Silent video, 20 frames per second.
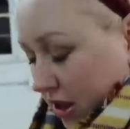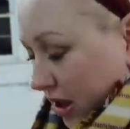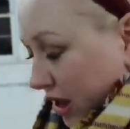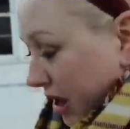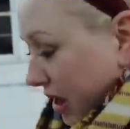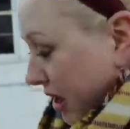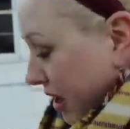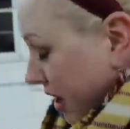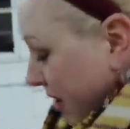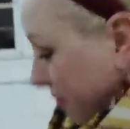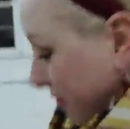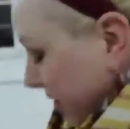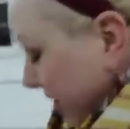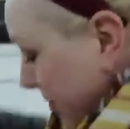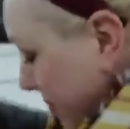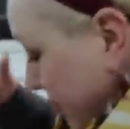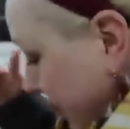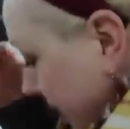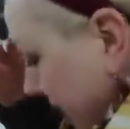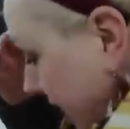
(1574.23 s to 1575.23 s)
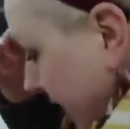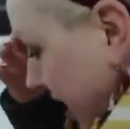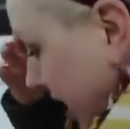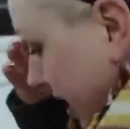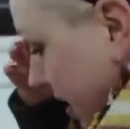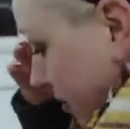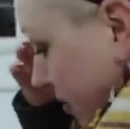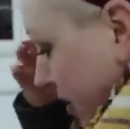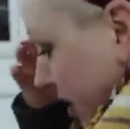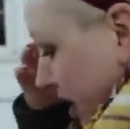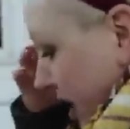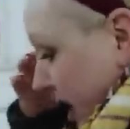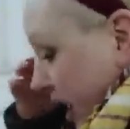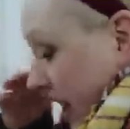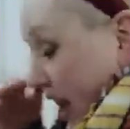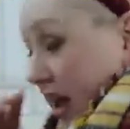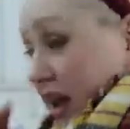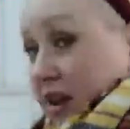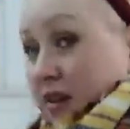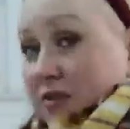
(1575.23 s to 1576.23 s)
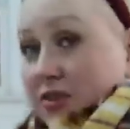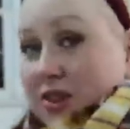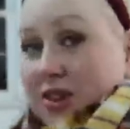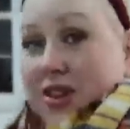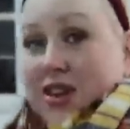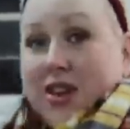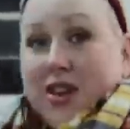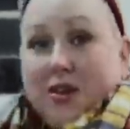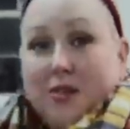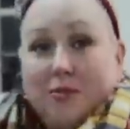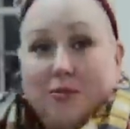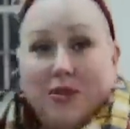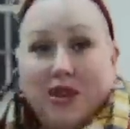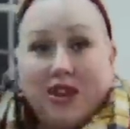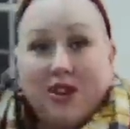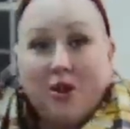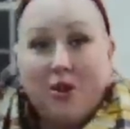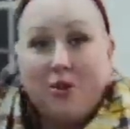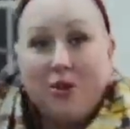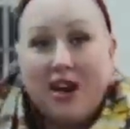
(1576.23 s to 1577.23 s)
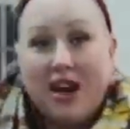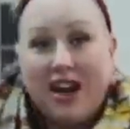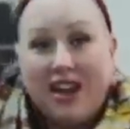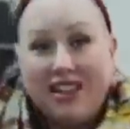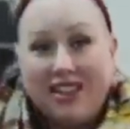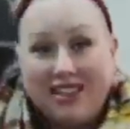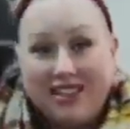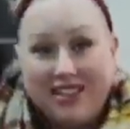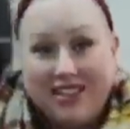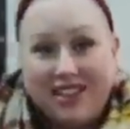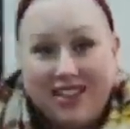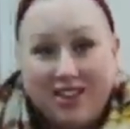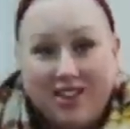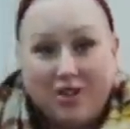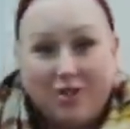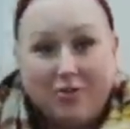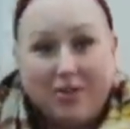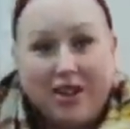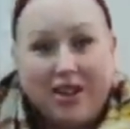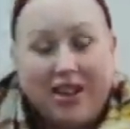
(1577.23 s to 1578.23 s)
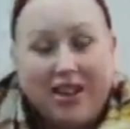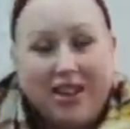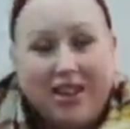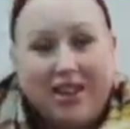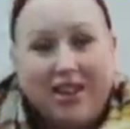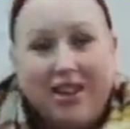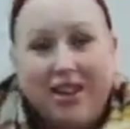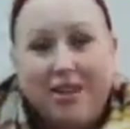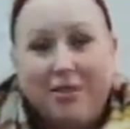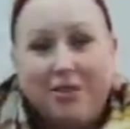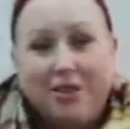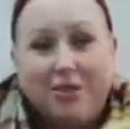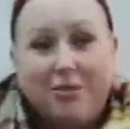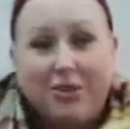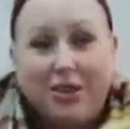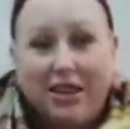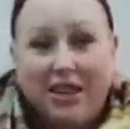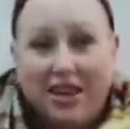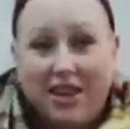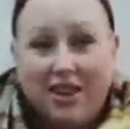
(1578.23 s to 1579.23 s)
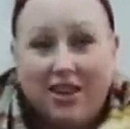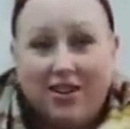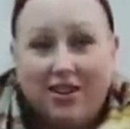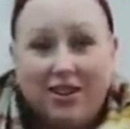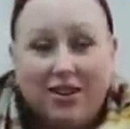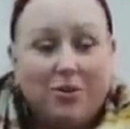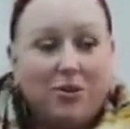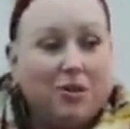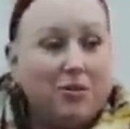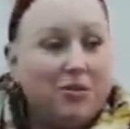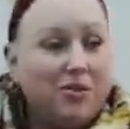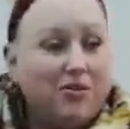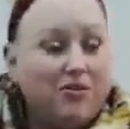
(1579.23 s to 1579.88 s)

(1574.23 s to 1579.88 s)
And I'm gonna be, we're gonna have big old island here, right? And I'm gonna be here and I'm gonna